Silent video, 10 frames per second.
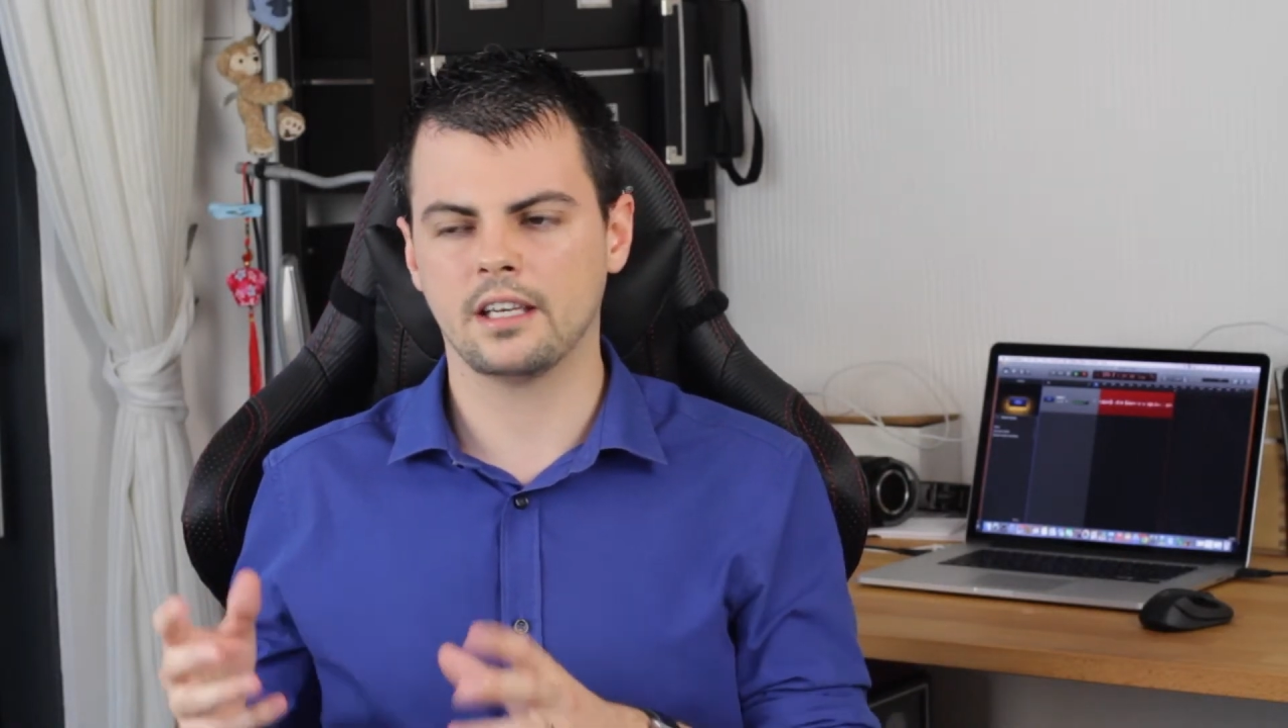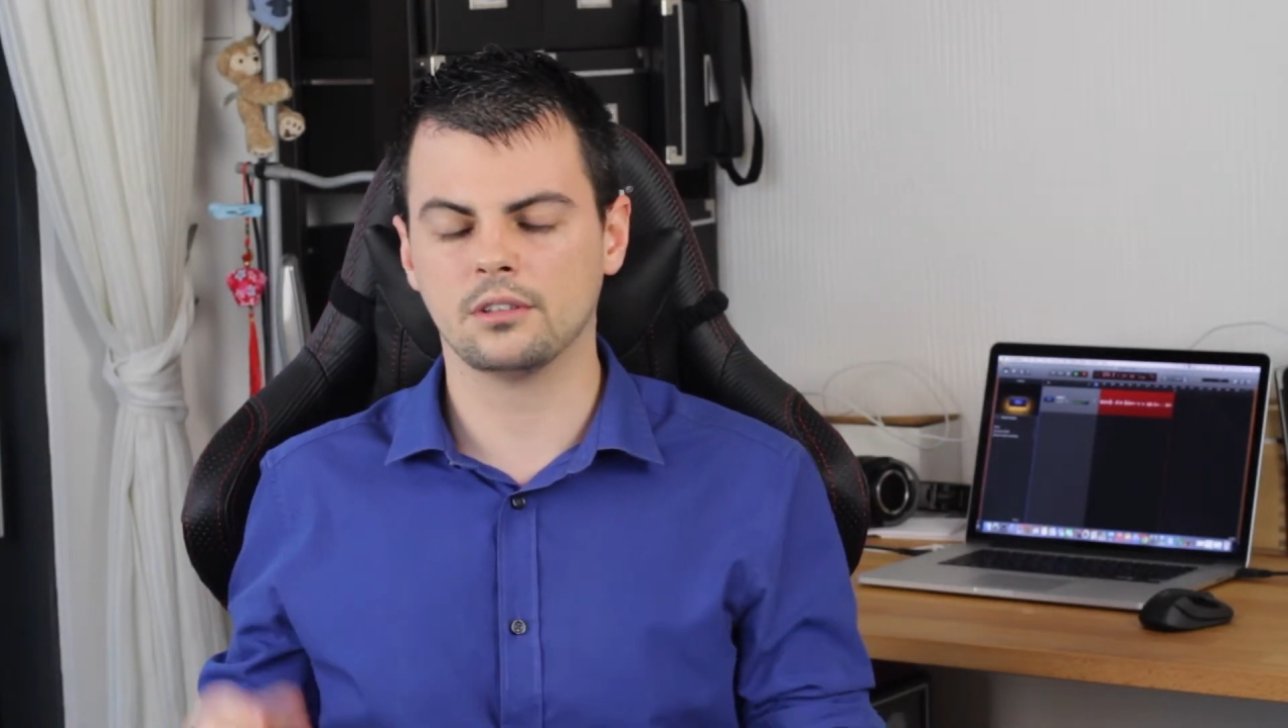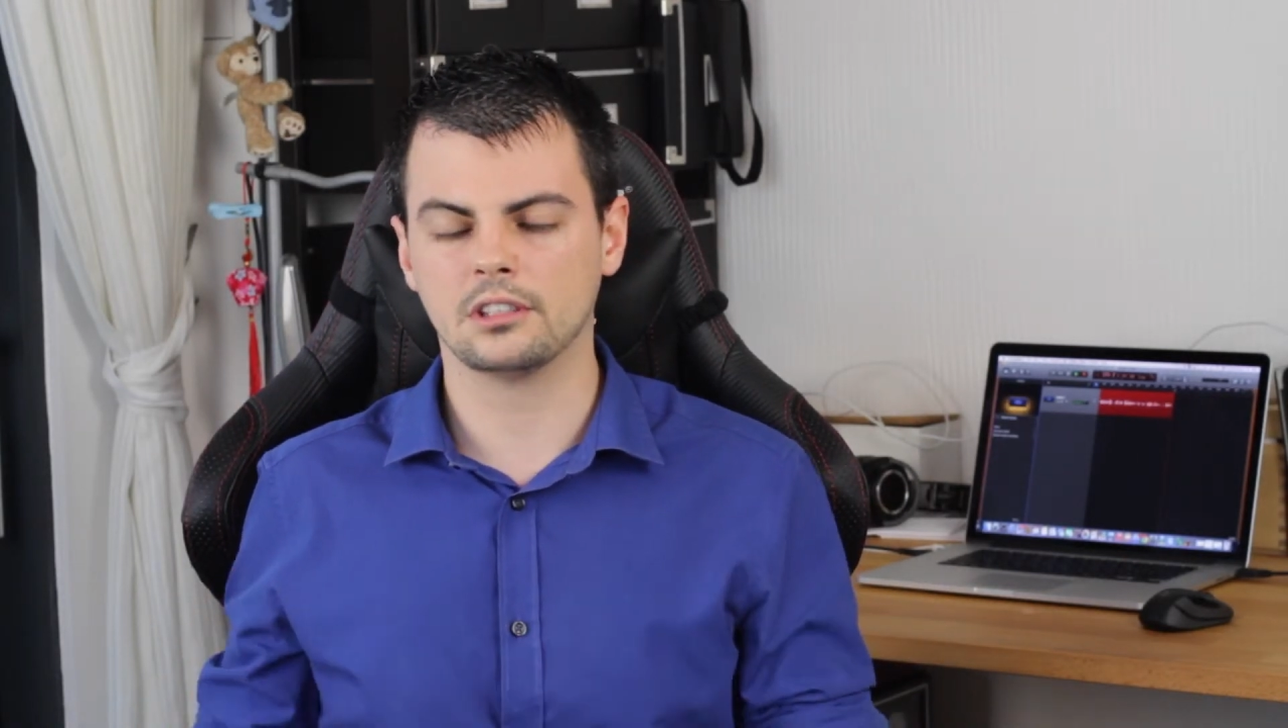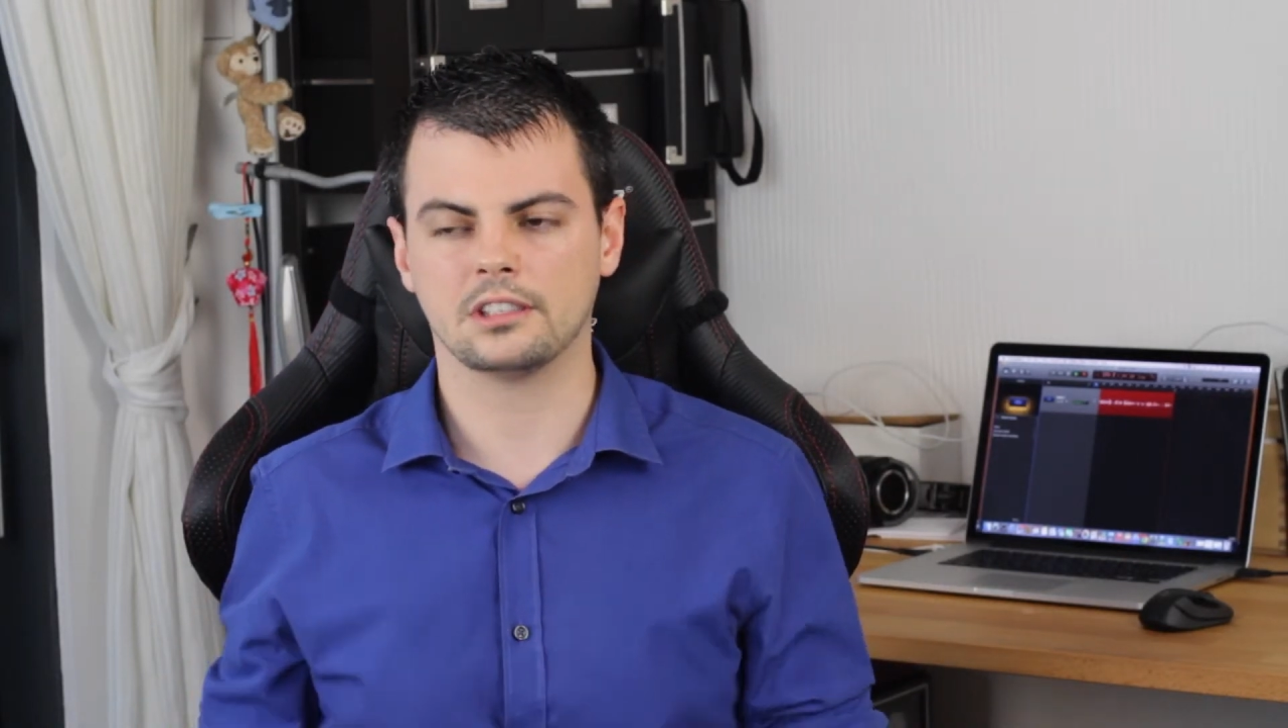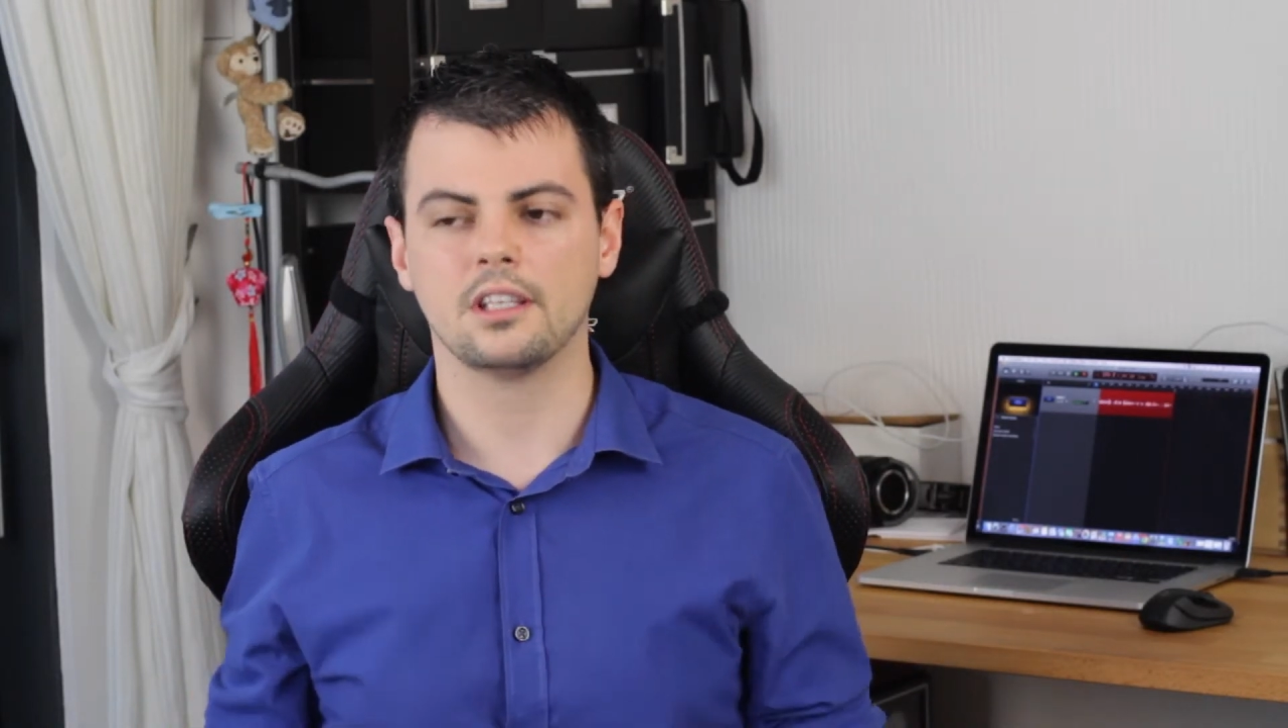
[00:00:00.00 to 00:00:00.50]
and
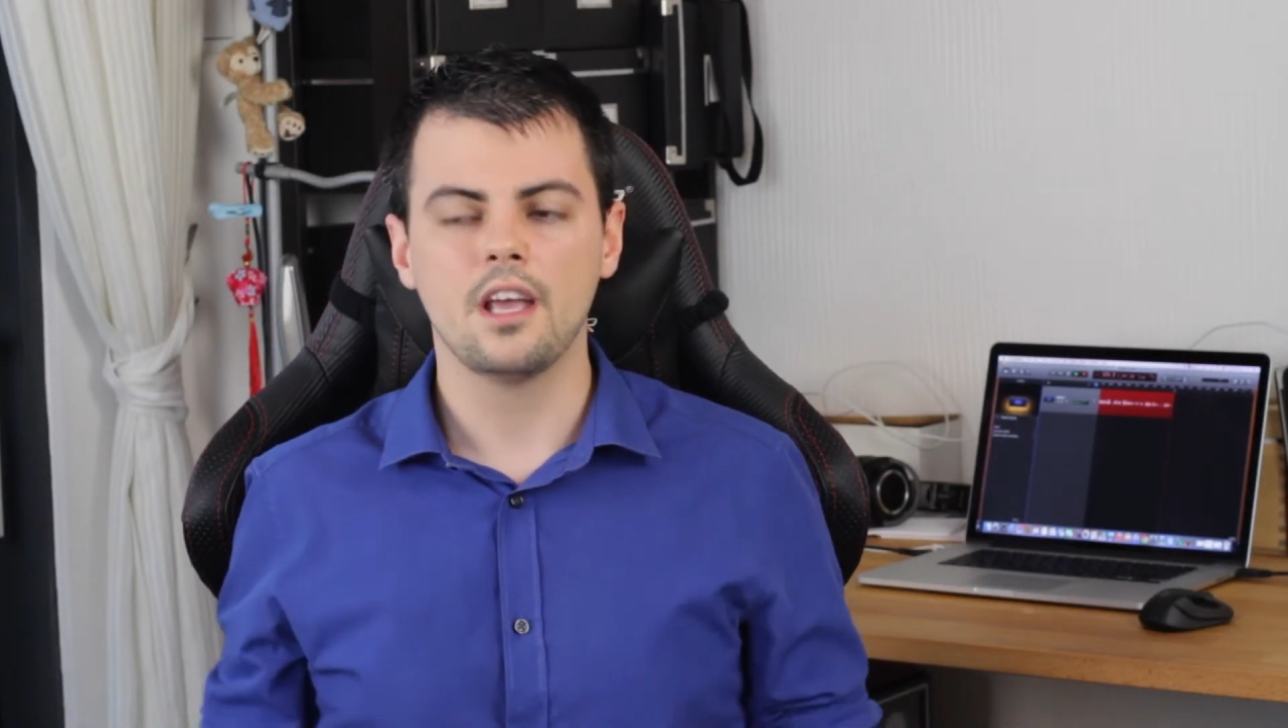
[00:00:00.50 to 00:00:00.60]
audit.